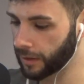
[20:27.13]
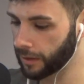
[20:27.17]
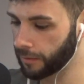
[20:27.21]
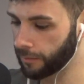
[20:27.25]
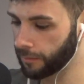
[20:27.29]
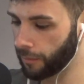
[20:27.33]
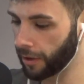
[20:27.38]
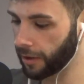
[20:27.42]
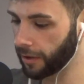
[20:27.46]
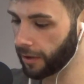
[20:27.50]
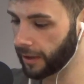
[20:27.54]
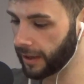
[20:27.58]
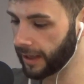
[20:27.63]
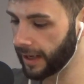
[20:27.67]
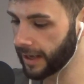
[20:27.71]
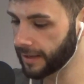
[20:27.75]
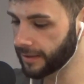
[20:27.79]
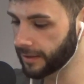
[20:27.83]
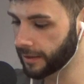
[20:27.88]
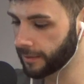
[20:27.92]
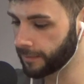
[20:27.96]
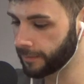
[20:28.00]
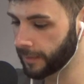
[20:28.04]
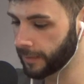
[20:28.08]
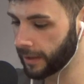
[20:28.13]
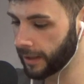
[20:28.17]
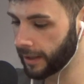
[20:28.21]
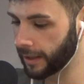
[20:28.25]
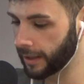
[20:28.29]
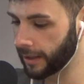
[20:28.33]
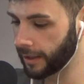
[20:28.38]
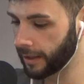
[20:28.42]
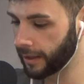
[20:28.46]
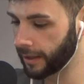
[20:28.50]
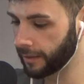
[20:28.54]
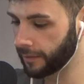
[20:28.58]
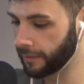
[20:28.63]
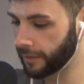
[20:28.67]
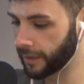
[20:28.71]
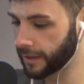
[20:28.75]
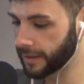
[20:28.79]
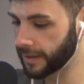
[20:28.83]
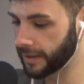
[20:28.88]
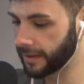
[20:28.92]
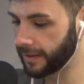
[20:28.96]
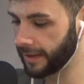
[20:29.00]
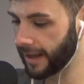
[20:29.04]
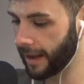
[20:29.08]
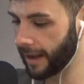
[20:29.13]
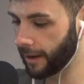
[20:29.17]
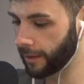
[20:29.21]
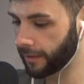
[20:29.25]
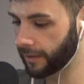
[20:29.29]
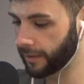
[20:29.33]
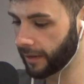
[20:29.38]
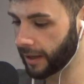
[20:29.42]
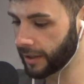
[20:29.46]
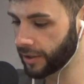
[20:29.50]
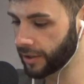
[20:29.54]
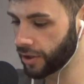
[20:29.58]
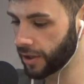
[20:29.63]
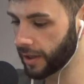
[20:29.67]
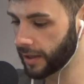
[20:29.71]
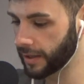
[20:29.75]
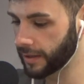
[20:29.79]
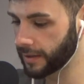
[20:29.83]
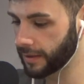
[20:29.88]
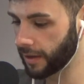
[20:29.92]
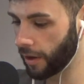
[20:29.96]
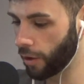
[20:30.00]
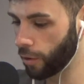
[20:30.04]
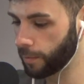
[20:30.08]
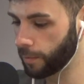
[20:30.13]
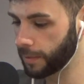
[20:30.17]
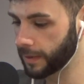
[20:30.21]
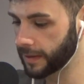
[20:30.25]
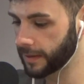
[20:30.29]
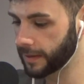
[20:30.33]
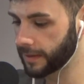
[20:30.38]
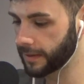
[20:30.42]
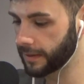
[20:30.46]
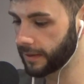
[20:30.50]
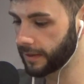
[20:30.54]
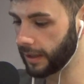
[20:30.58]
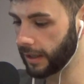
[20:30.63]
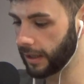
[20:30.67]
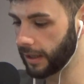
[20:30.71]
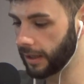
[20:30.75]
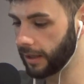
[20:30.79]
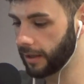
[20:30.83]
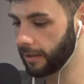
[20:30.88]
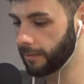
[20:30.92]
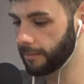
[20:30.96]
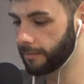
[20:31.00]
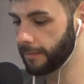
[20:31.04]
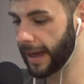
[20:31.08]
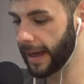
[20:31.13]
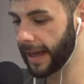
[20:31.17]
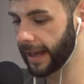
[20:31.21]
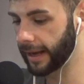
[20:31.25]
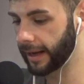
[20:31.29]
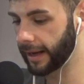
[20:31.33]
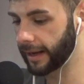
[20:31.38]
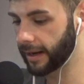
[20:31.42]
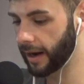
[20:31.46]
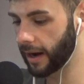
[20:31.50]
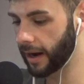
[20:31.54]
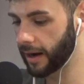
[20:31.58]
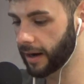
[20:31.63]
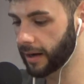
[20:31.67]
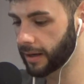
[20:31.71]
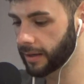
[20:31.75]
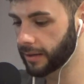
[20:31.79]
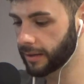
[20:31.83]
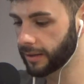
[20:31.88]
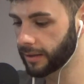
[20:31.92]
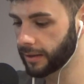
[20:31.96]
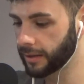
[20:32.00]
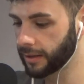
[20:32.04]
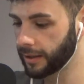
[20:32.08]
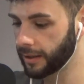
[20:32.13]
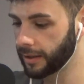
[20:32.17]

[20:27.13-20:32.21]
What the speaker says: Michael Chiesa versus Diego Sanchez opens the main card.